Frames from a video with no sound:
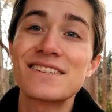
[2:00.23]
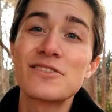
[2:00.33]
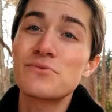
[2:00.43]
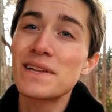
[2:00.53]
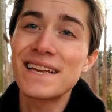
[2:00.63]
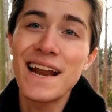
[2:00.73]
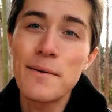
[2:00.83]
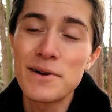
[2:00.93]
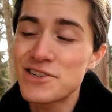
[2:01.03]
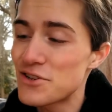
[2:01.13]
So there's really
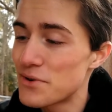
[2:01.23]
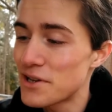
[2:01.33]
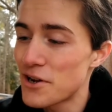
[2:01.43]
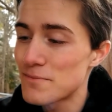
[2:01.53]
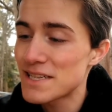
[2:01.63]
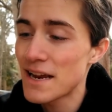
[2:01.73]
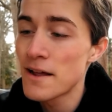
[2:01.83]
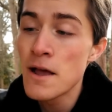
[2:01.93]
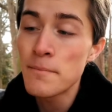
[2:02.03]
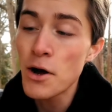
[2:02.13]
not much to it, you know what I'm saying?
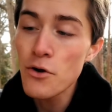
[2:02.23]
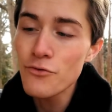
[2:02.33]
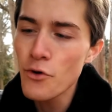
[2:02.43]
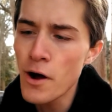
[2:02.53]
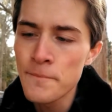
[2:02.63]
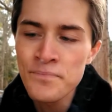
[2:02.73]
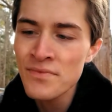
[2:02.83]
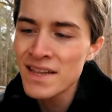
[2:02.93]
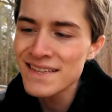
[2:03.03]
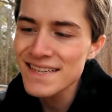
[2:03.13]
But overall,
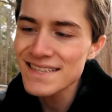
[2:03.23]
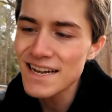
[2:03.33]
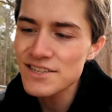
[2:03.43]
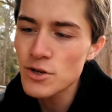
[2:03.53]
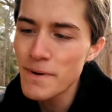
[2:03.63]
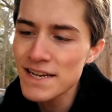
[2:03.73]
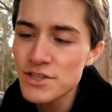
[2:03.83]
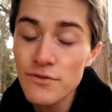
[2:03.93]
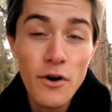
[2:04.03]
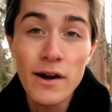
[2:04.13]
this is not so bad
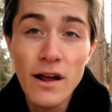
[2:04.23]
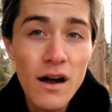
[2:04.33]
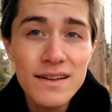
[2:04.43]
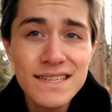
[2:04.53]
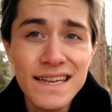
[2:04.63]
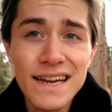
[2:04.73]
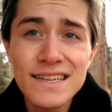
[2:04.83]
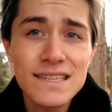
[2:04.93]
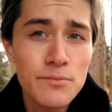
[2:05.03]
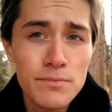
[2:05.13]
so far. And honestly, it
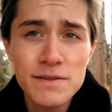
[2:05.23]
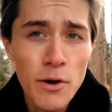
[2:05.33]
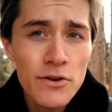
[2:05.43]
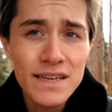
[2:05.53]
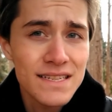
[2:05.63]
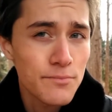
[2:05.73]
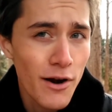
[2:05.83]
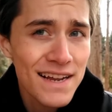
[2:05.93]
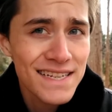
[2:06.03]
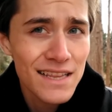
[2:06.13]
is smoking
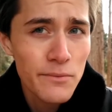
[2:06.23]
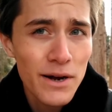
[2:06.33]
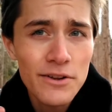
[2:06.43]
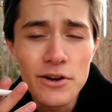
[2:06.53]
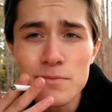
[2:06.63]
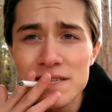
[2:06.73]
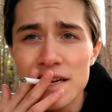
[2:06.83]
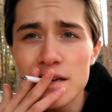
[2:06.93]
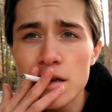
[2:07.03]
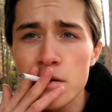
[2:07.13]
surprisingly well, you know what I'm
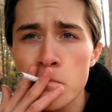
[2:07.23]
saying?